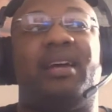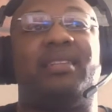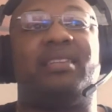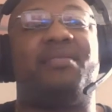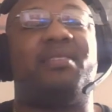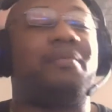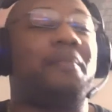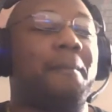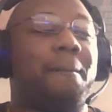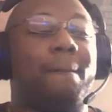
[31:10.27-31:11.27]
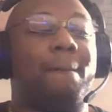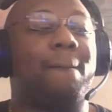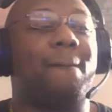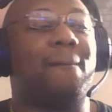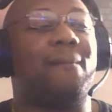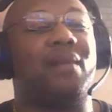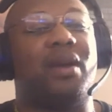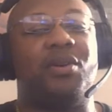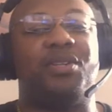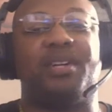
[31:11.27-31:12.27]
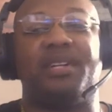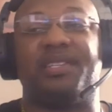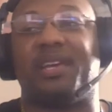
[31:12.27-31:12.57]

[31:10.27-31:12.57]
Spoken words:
7? I know what you're doing.